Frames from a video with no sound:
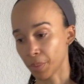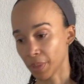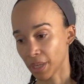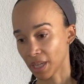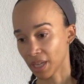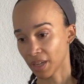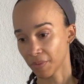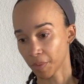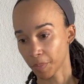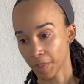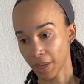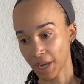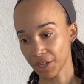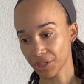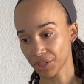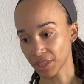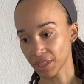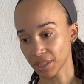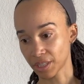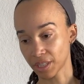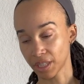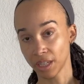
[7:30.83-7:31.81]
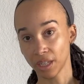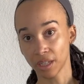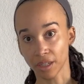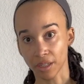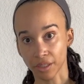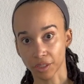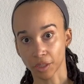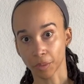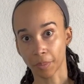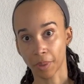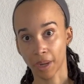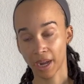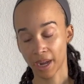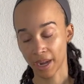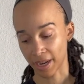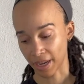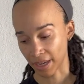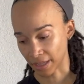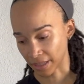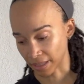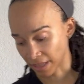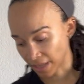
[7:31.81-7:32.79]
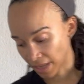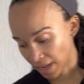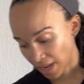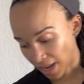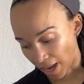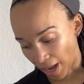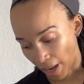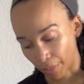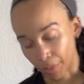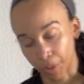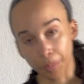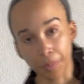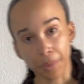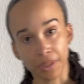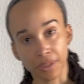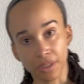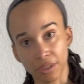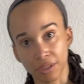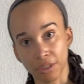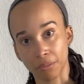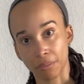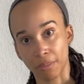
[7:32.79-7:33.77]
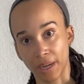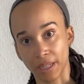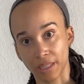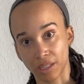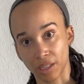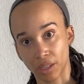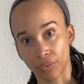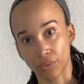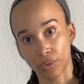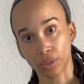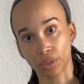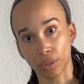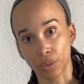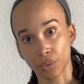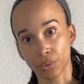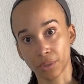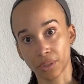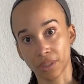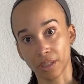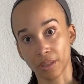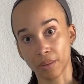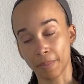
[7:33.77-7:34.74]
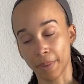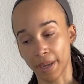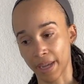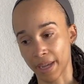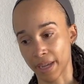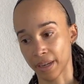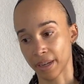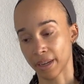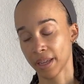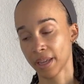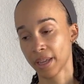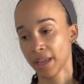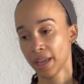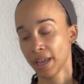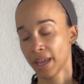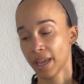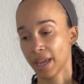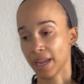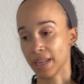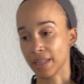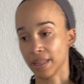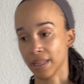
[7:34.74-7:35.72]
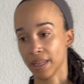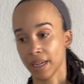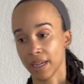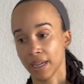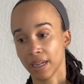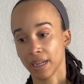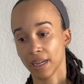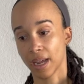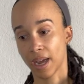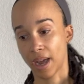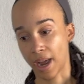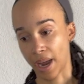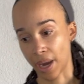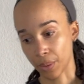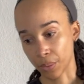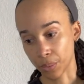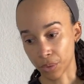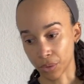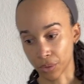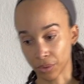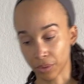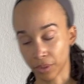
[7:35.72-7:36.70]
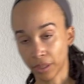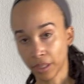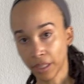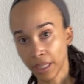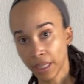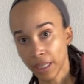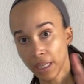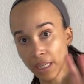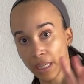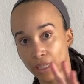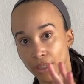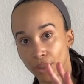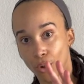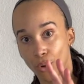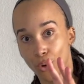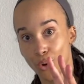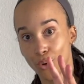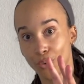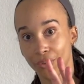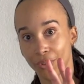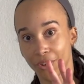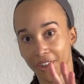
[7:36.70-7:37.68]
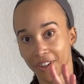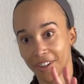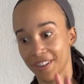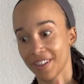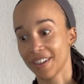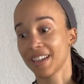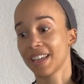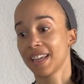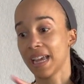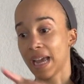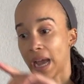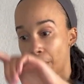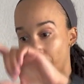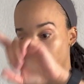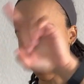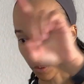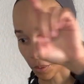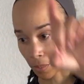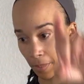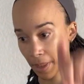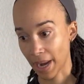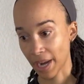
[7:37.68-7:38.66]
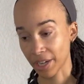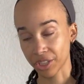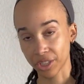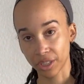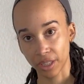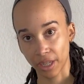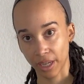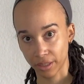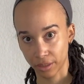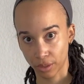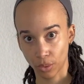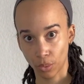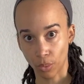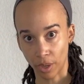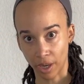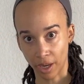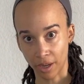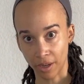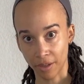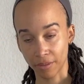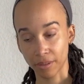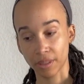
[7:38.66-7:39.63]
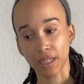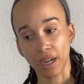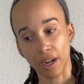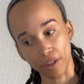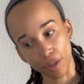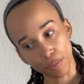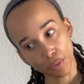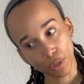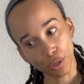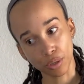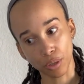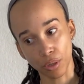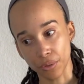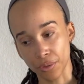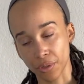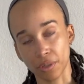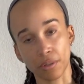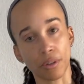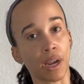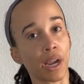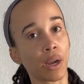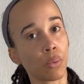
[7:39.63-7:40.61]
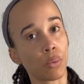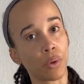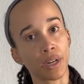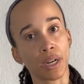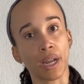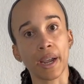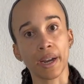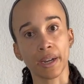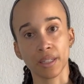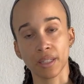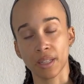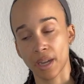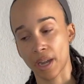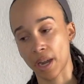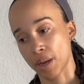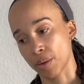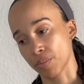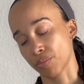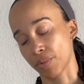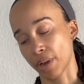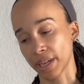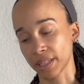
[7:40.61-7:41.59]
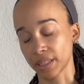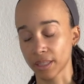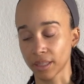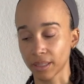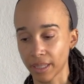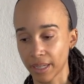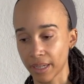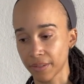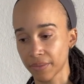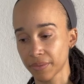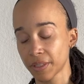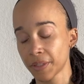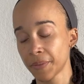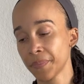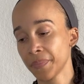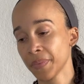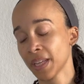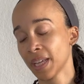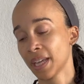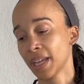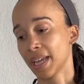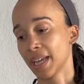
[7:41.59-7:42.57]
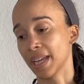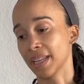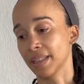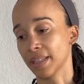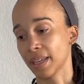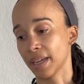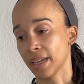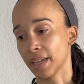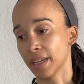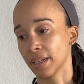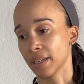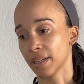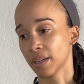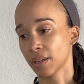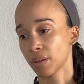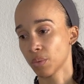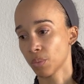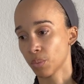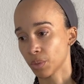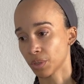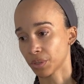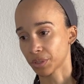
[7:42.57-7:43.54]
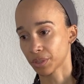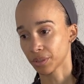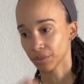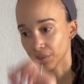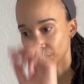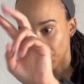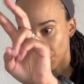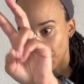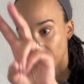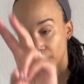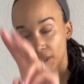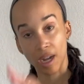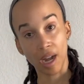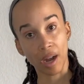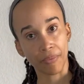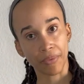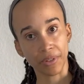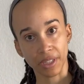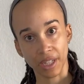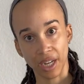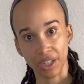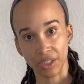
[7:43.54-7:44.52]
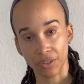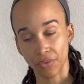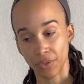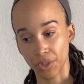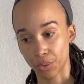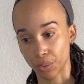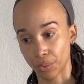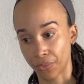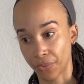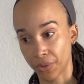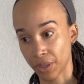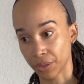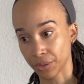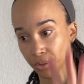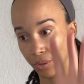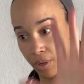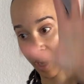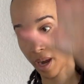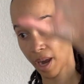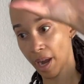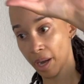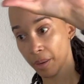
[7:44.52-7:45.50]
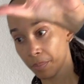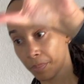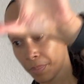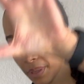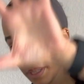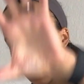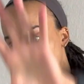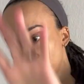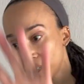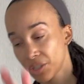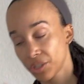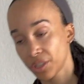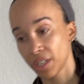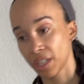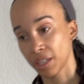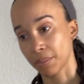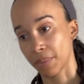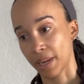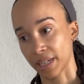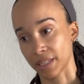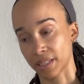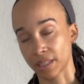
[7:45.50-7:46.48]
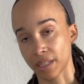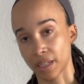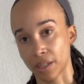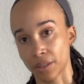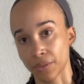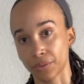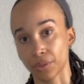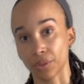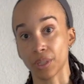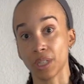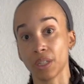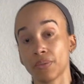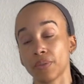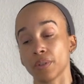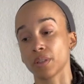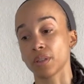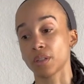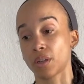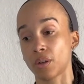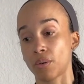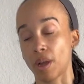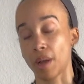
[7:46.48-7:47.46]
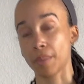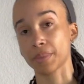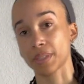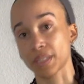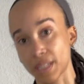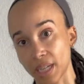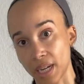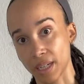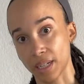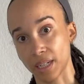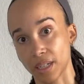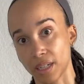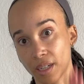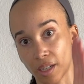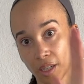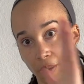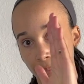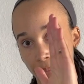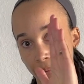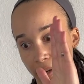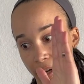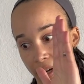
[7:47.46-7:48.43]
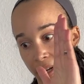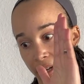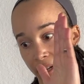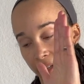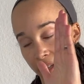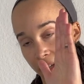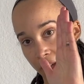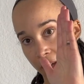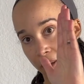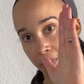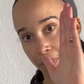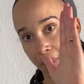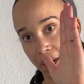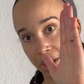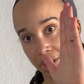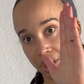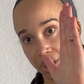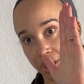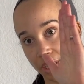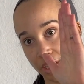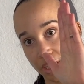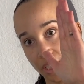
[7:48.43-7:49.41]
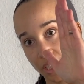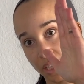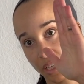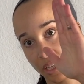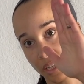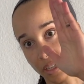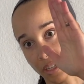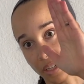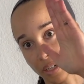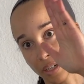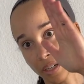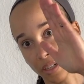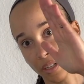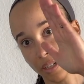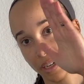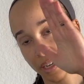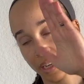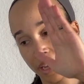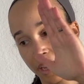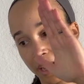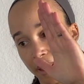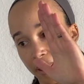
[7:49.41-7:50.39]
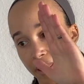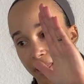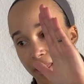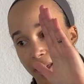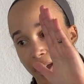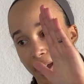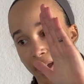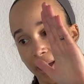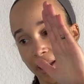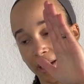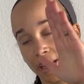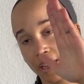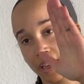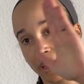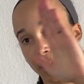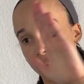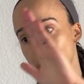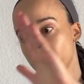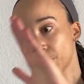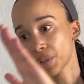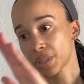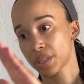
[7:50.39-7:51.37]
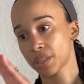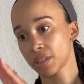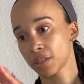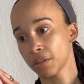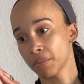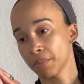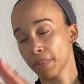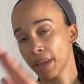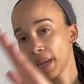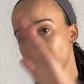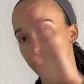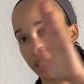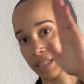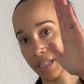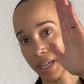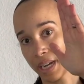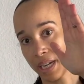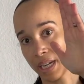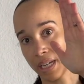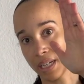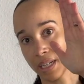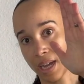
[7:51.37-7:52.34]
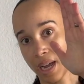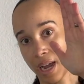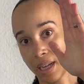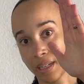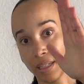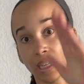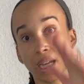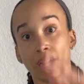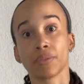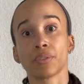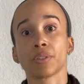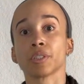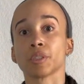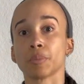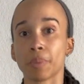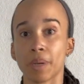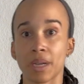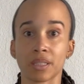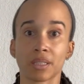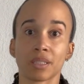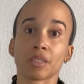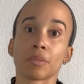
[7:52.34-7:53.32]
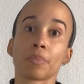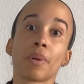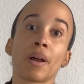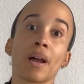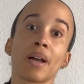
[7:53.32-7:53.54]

will be if a patient's here supine, I will position myself close to the bed and then I will lean over. I will imagine that square, tell them to close their eye one eye at a time, right to left and then we'll do the confrontation visual field. So I'm positioning myself. So even though I'm standing upright, patients here that we're still maintaining eye level as best as